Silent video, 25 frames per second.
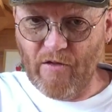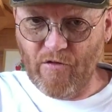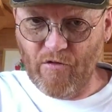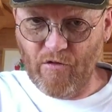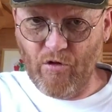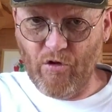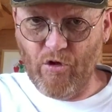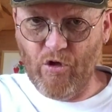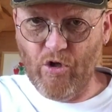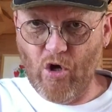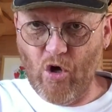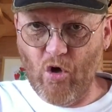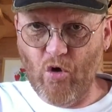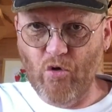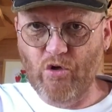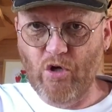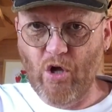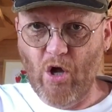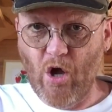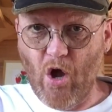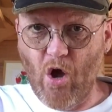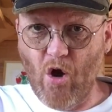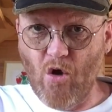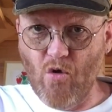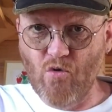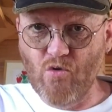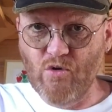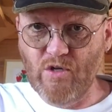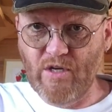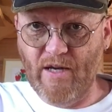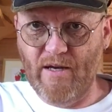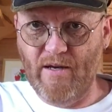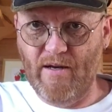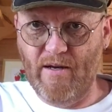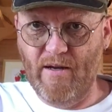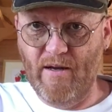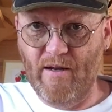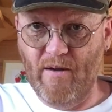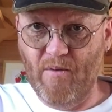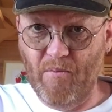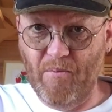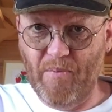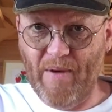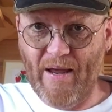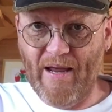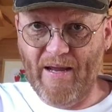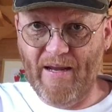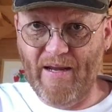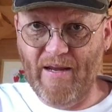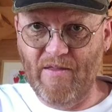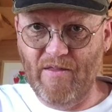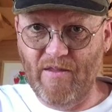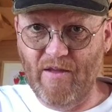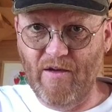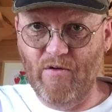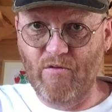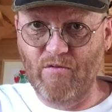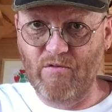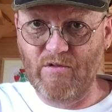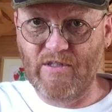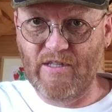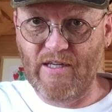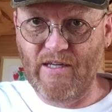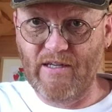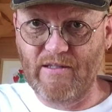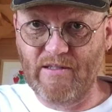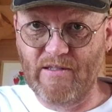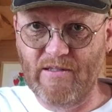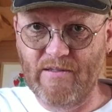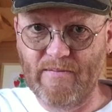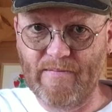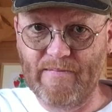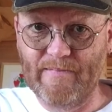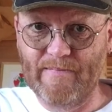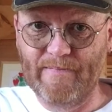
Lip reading: the god Odin back in the old days.